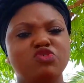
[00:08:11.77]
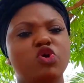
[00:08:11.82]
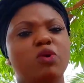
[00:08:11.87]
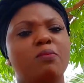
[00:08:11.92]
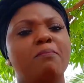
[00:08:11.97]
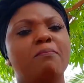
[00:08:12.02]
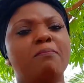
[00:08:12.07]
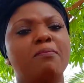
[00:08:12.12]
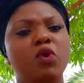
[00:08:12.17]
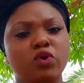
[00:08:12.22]
you
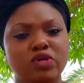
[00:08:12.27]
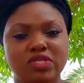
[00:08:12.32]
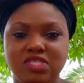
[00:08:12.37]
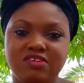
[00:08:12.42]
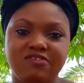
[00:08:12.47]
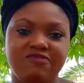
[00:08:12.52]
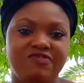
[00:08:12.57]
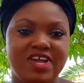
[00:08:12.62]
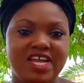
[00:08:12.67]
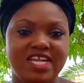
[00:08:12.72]

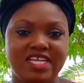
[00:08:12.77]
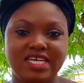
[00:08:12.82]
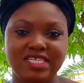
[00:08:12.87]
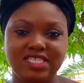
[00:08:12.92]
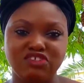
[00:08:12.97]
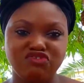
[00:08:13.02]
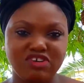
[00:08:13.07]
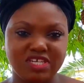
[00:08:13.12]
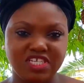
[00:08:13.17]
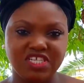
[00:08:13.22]
must find a
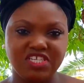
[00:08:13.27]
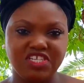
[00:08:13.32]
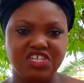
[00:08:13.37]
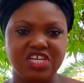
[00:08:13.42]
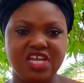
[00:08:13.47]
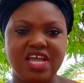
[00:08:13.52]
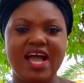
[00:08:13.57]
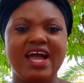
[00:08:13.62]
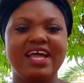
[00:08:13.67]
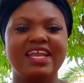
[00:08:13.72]
strategy